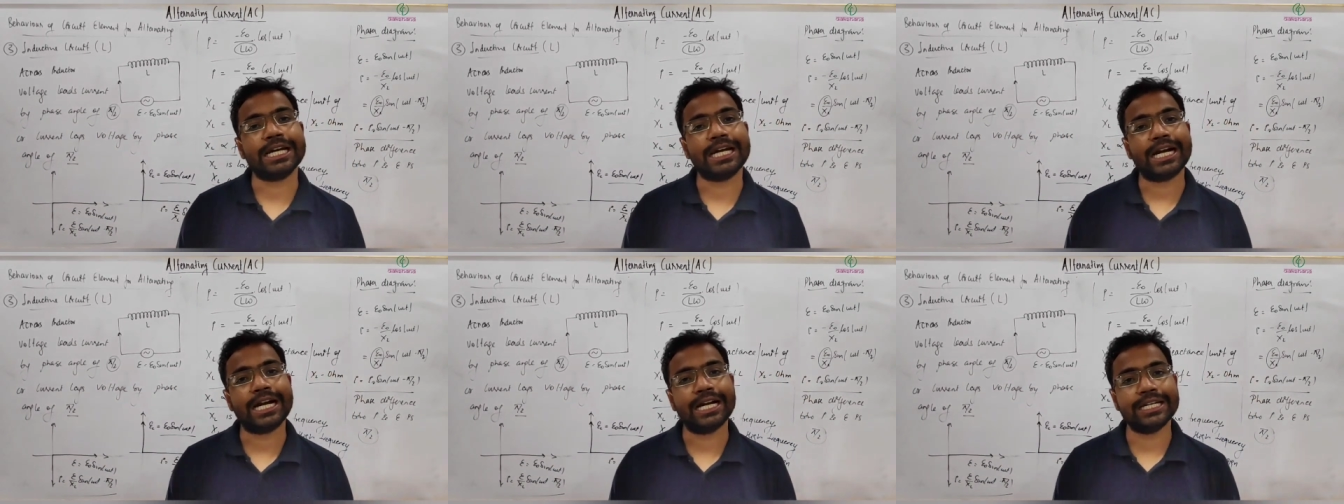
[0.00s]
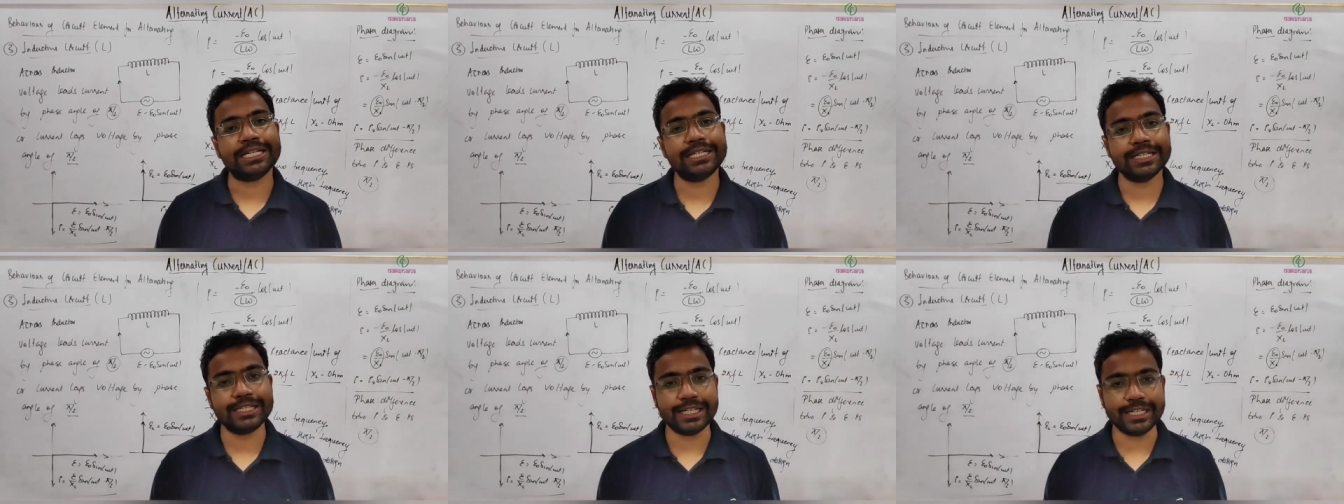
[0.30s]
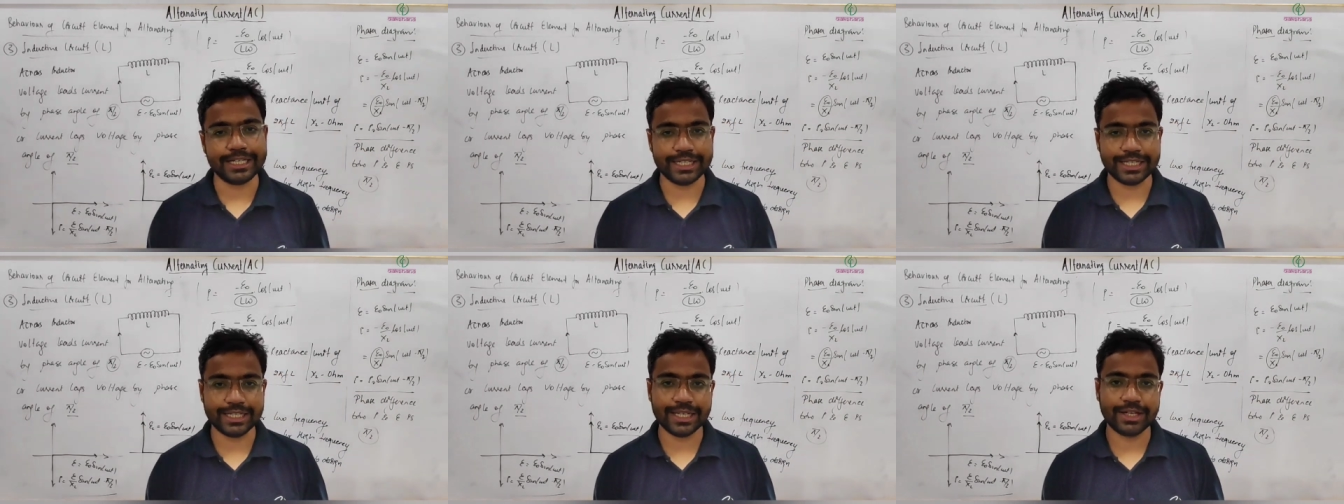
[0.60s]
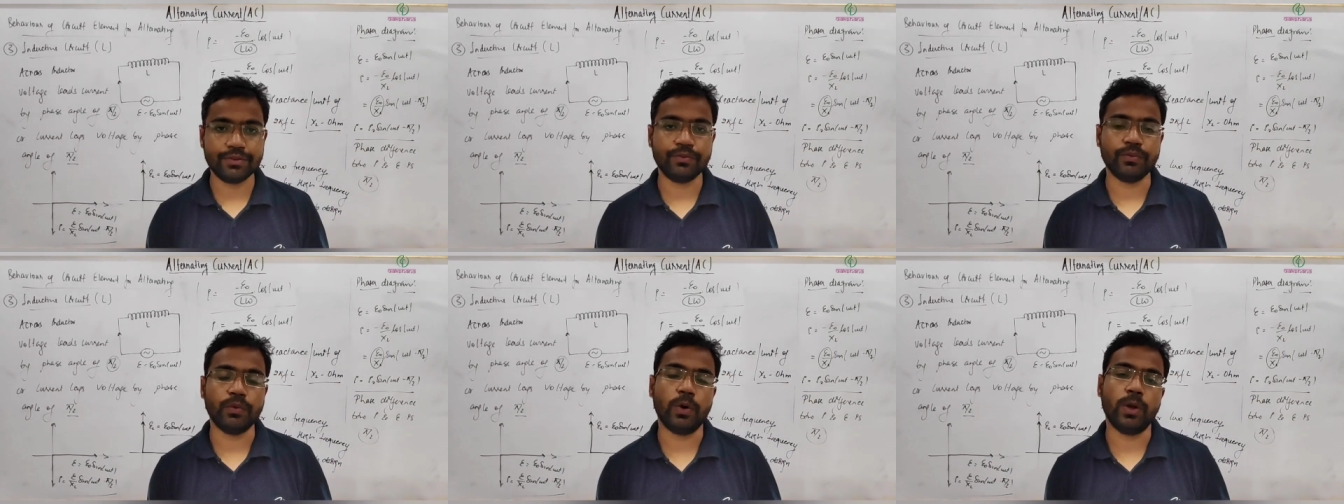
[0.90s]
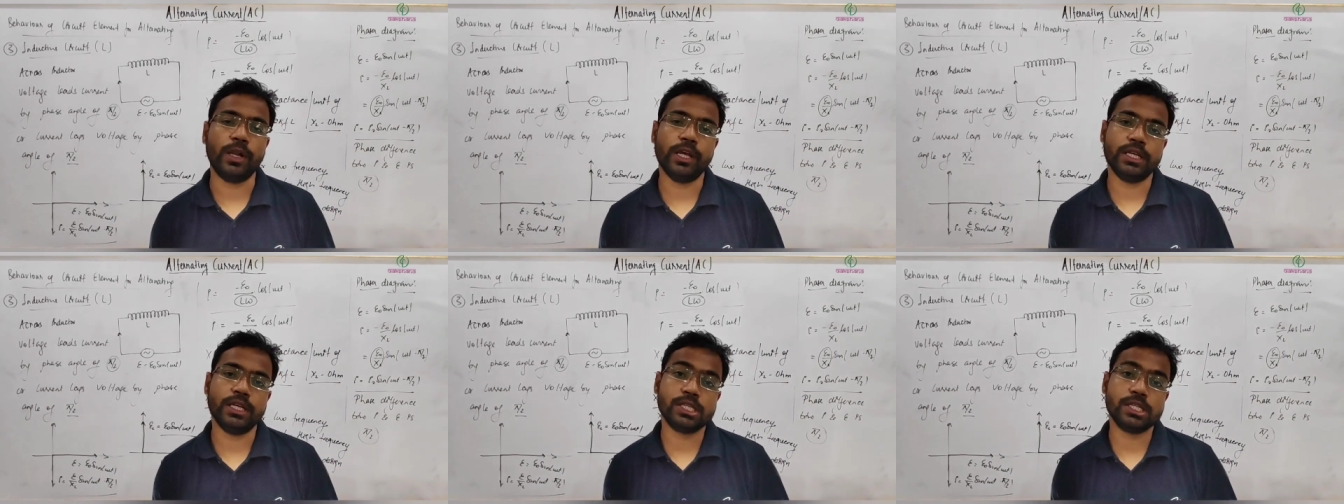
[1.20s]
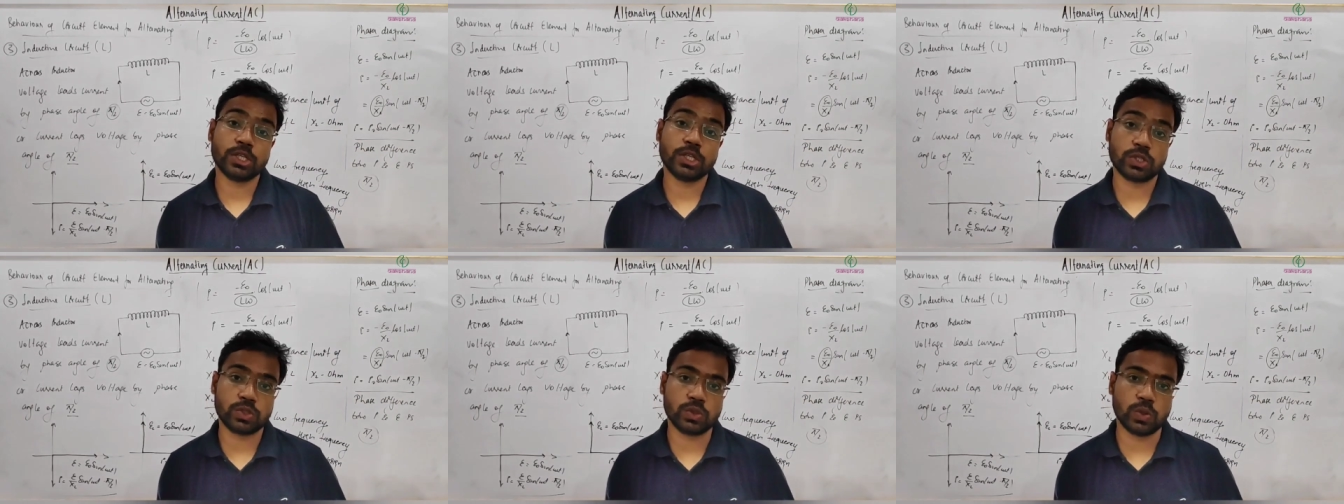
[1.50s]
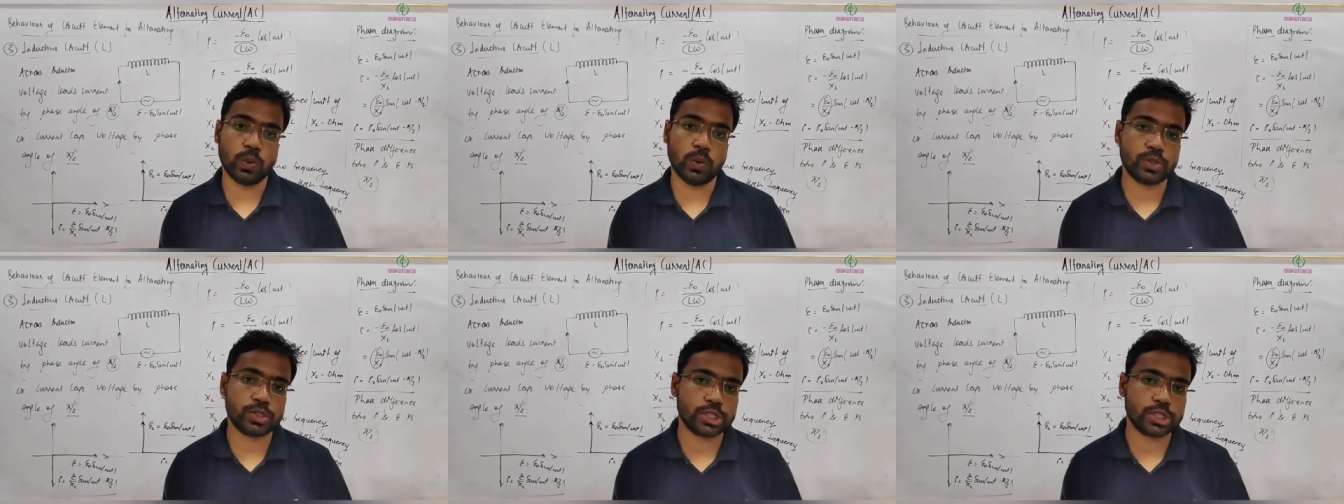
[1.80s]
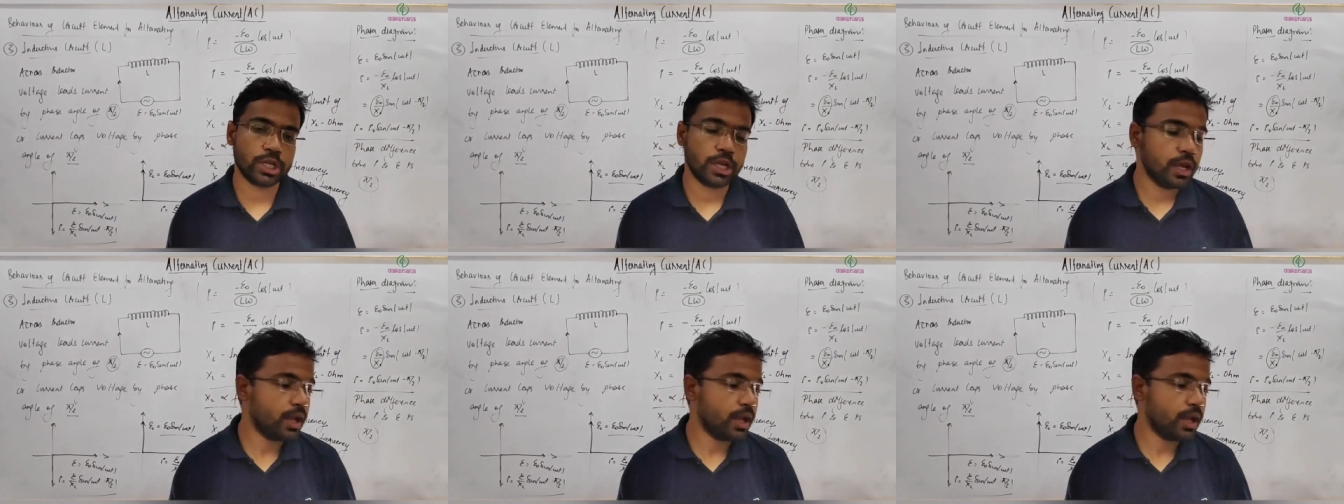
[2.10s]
alternating voltage source,